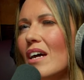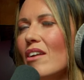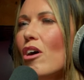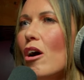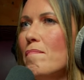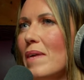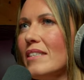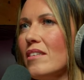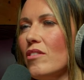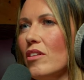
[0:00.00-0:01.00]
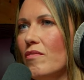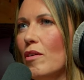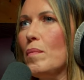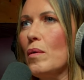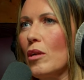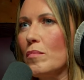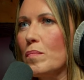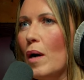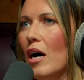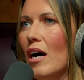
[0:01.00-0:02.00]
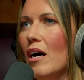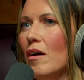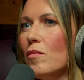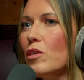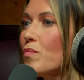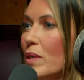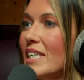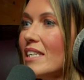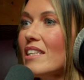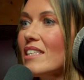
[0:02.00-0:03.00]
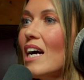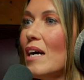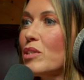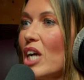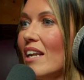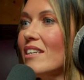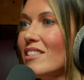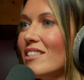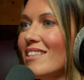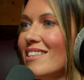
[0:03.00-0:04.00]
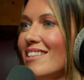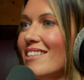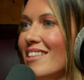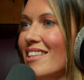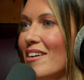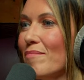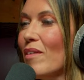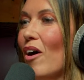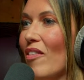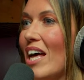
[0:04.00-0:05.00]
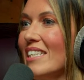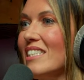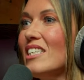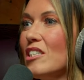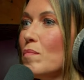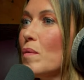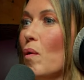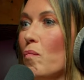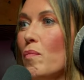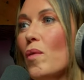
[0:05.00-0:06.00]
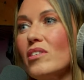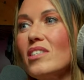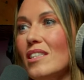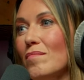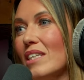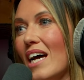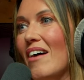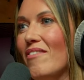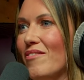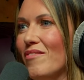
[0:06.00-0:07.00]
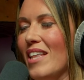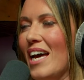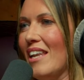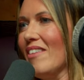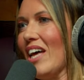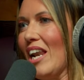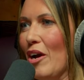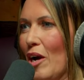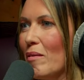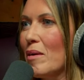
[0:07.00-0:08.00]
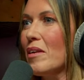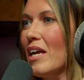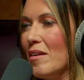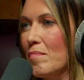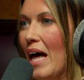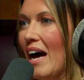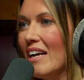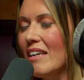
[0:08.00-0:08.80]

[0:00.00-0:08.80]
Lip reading: not a miss on the football club's part, because we did at the time challenge them on their decision. We wanted them to have their logo in black.